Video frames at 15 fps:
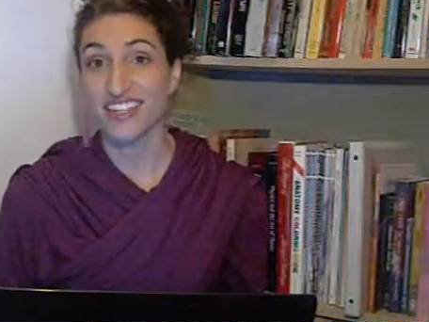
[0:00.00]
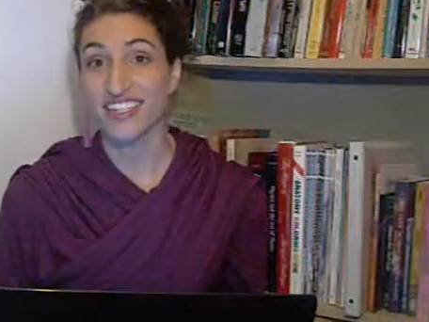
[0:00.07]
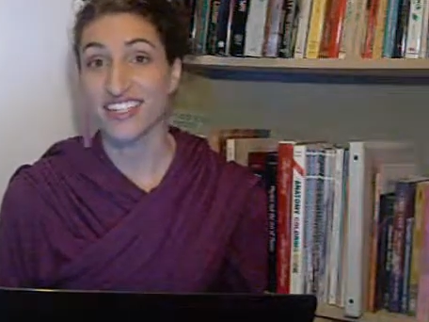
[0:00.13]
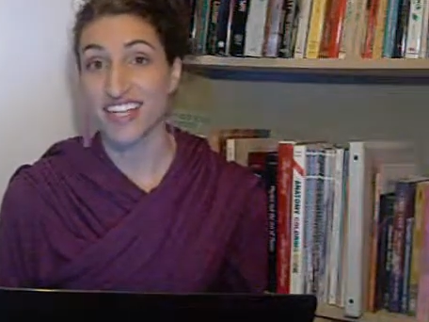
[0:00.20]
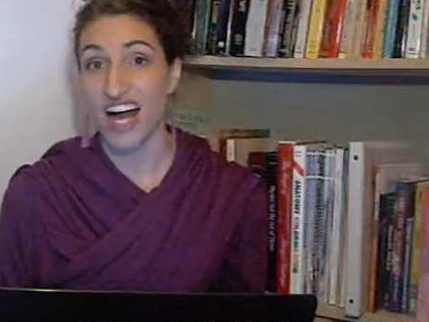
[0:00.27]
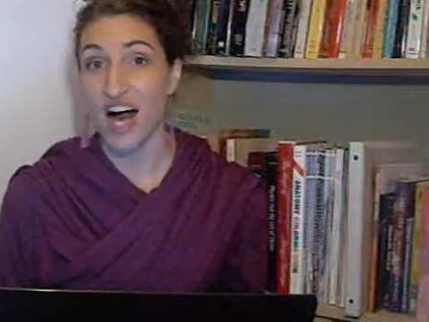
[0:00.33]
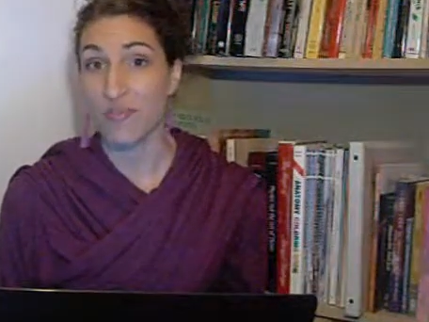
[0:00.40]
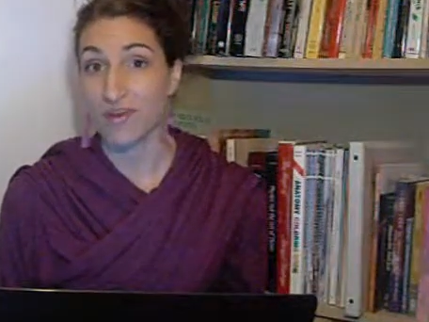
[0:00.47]
is a
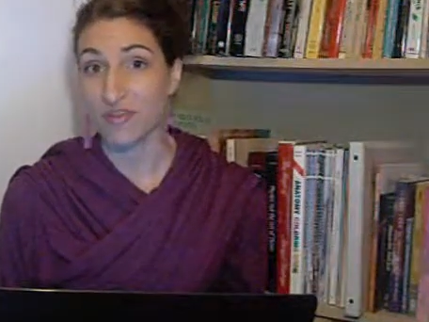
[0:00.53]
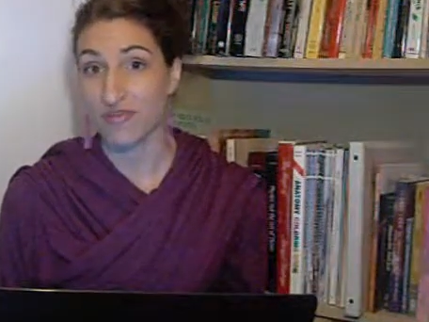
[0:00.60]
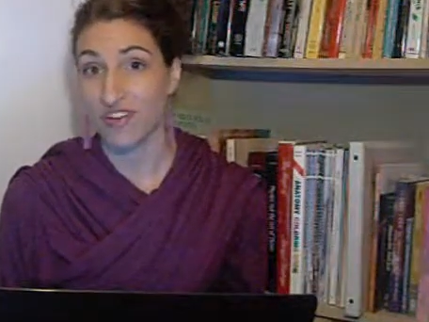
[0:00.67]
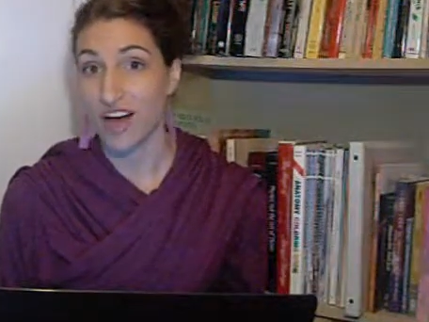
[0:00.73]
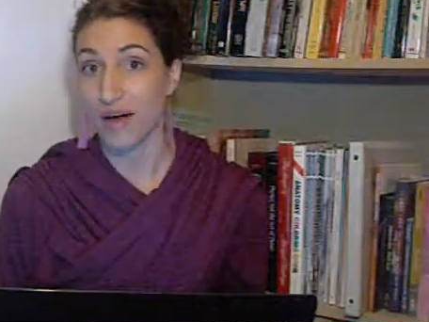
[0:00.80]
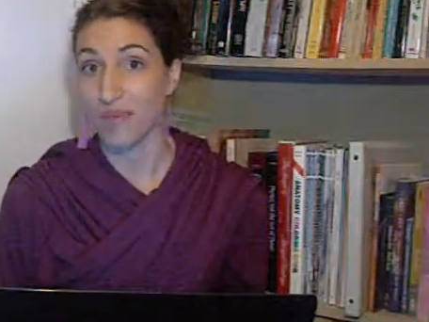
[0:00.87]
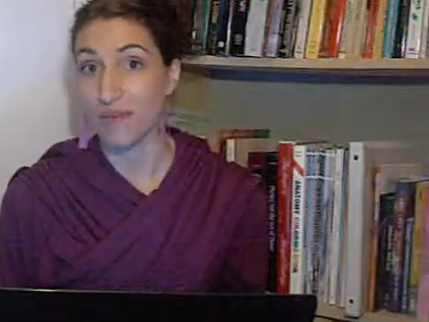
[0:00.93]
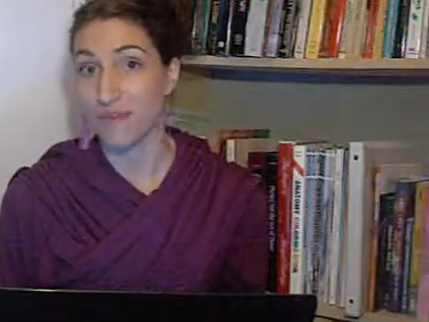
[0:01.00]
common
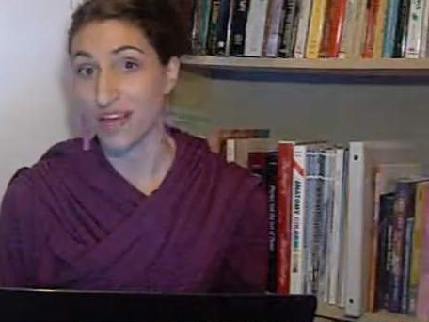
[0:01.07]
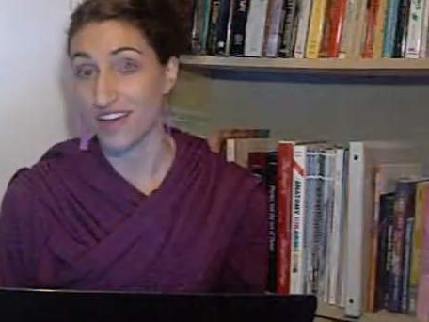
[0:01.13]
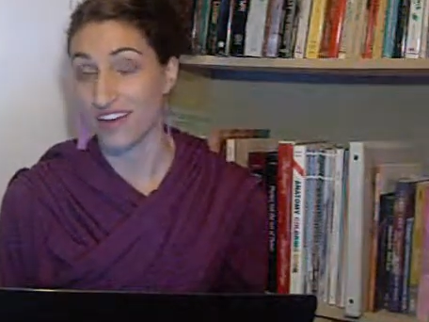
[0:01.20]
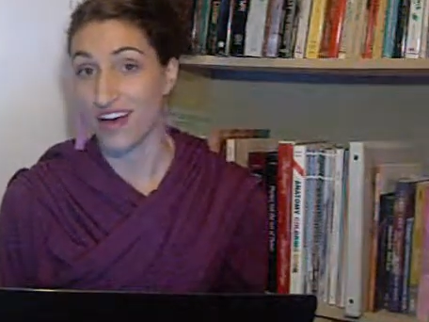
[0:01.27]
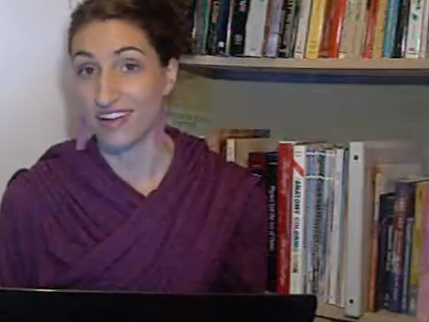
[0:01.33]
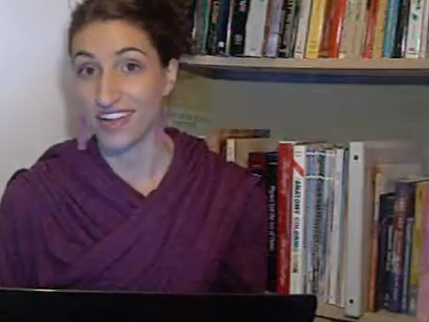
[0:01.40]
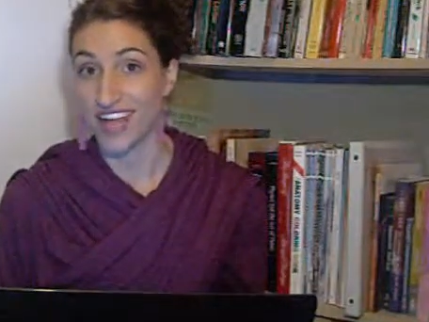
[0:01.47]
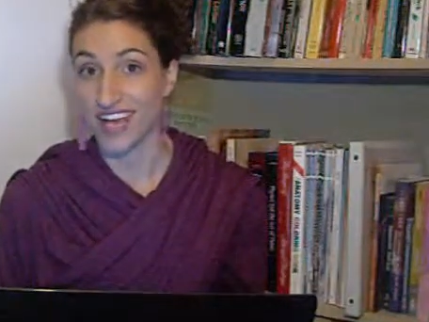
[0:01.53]
problem in
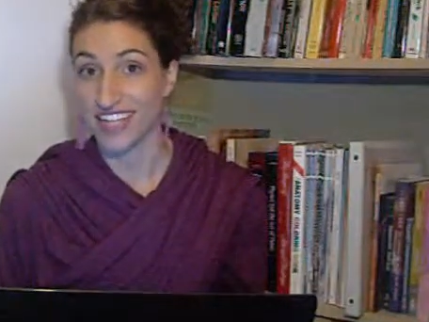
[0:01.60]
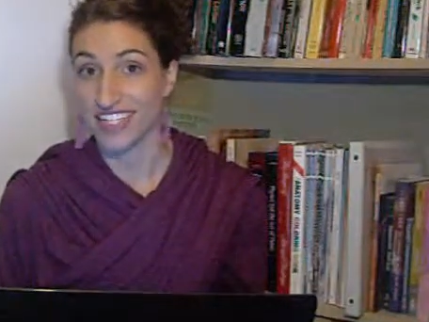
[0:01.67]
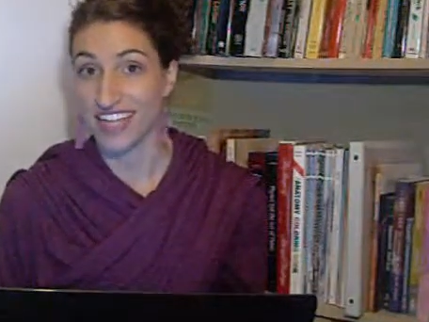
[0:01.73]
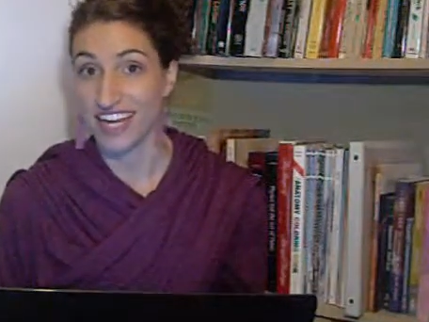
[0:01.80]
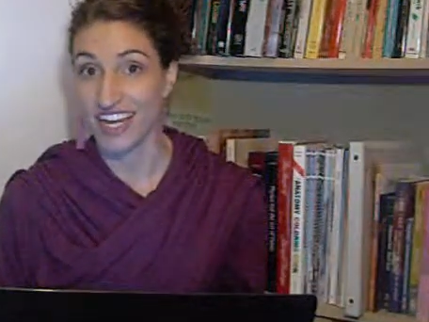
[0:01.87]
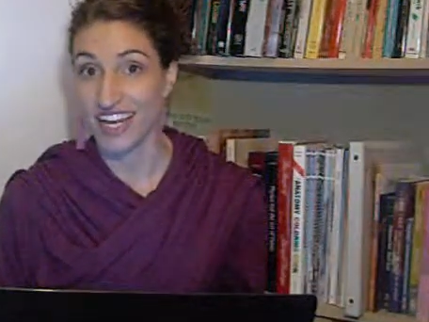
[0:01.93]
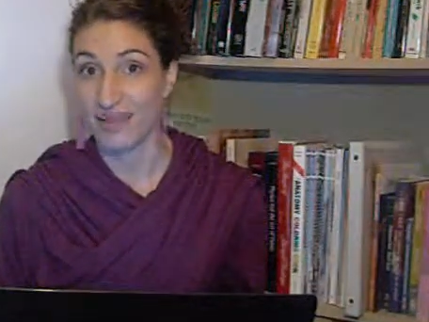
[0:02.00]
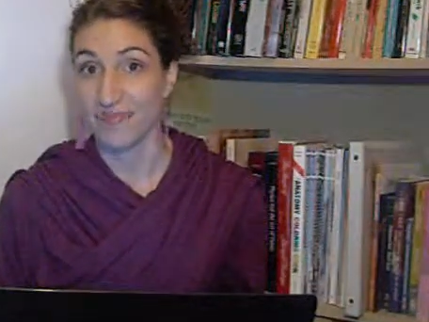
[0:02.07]
online
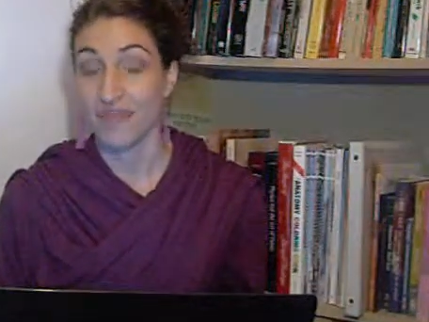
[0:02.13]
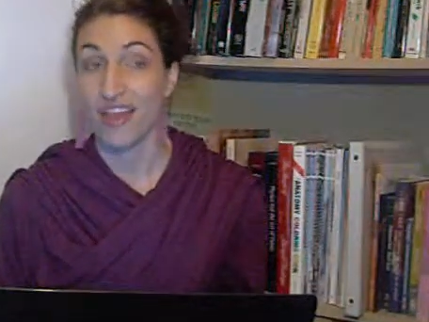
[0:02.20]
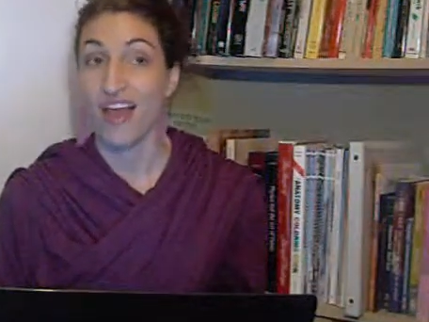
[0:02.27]
dating.